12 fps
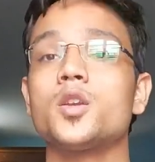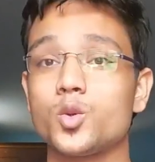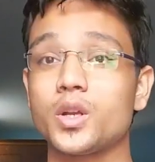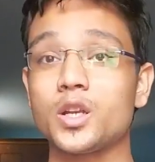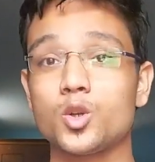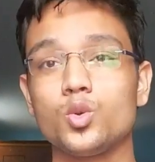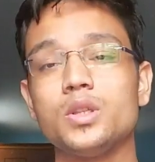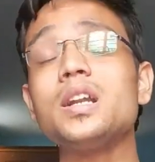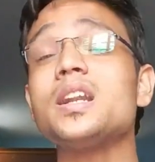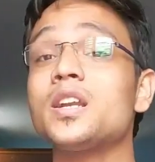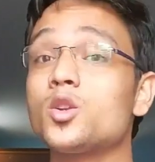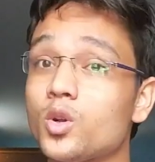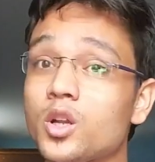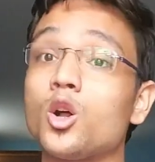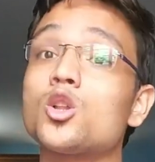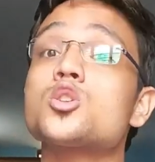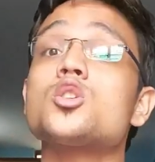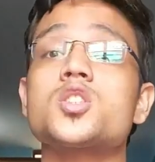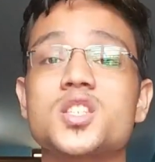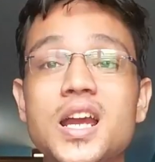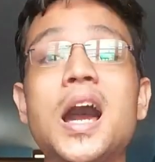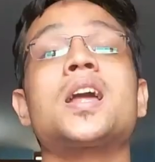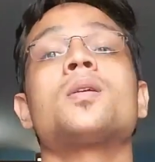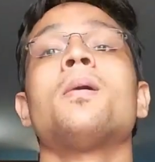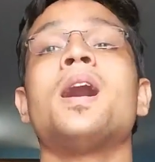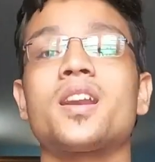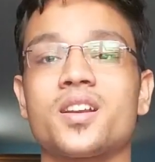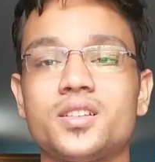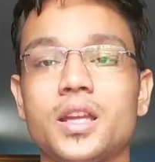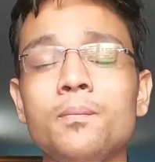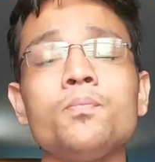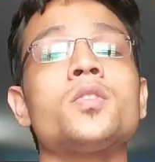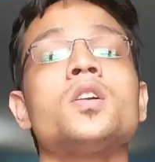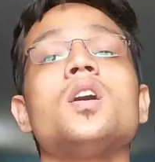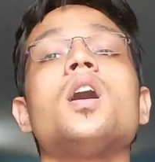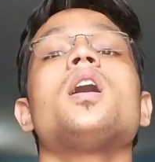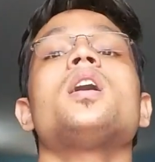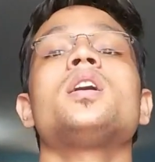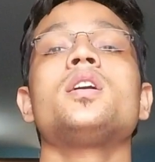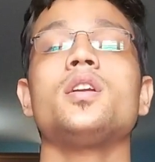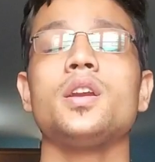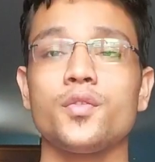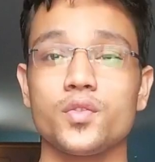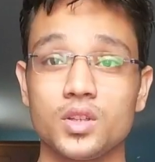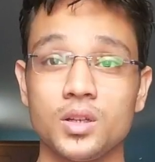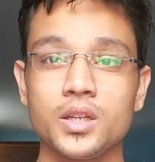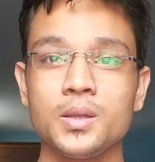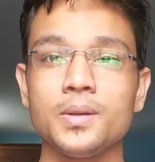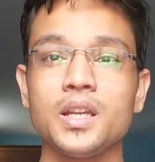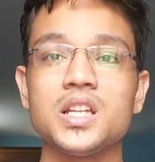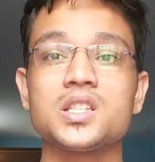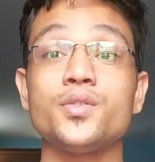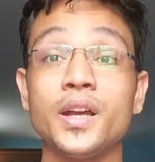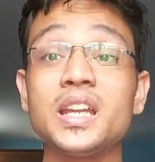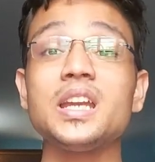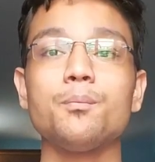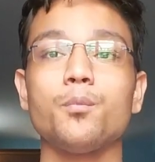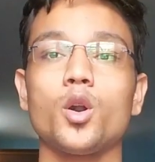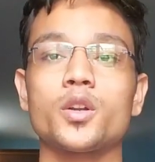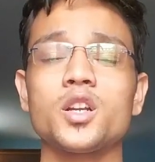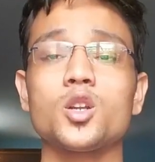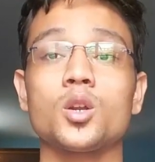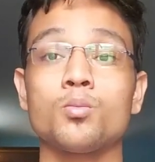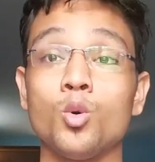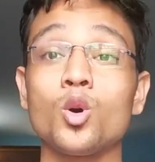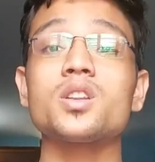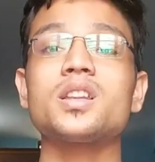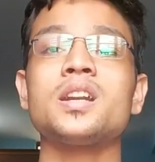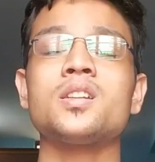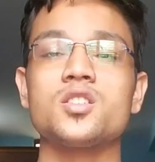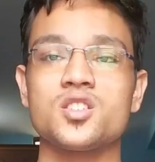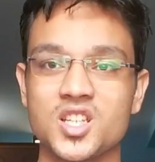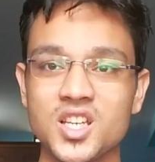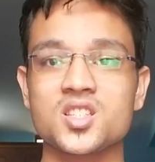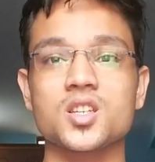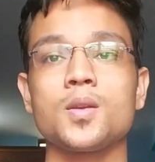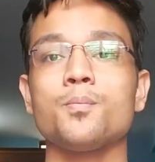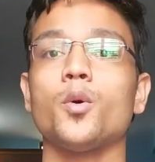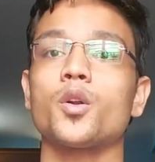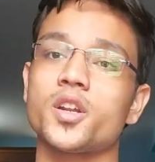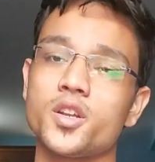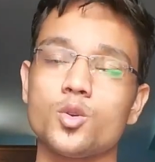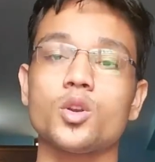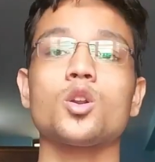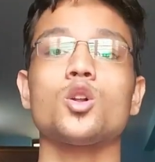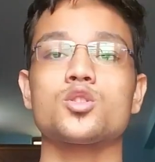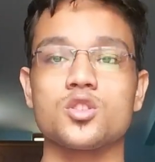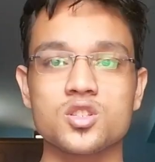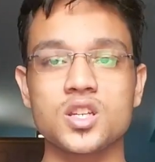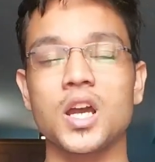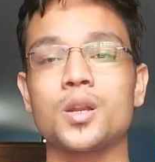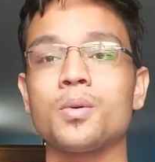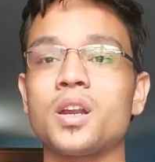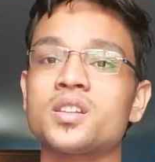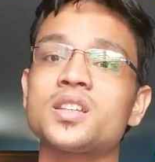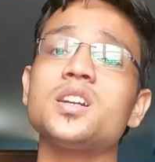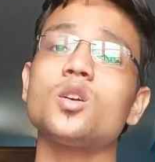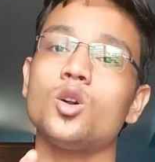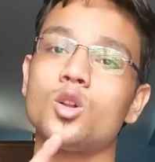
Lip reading: You can do that, and you can also star mark them. If the email is very important or more than just important, you can also star mark that.